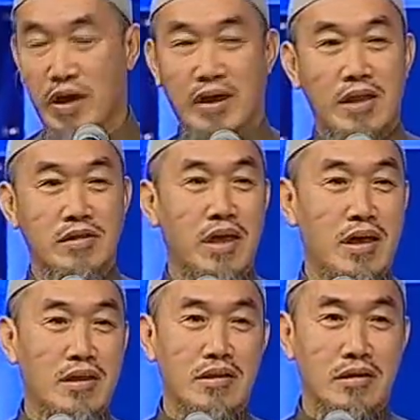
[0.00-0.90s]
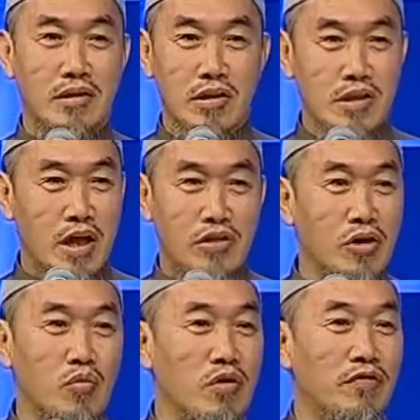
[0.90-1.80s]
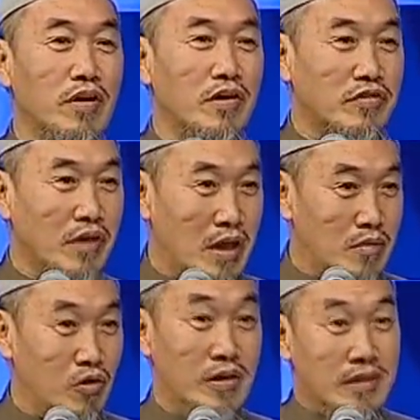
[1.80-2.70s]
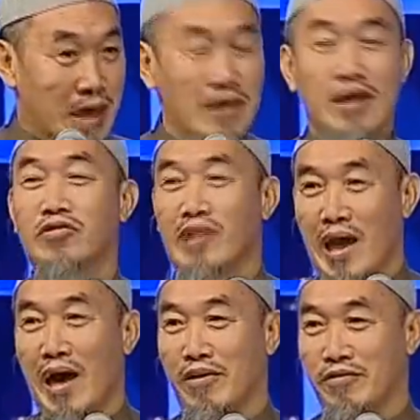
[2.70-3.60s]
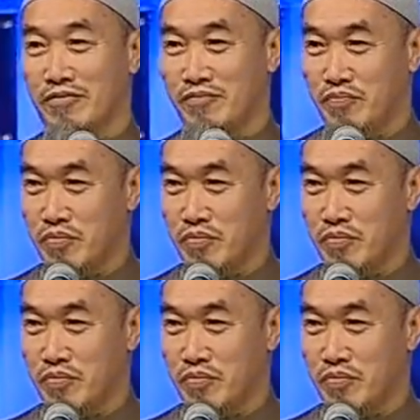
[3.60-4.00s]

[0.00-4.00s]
The second day they are not with us anymore. That is life.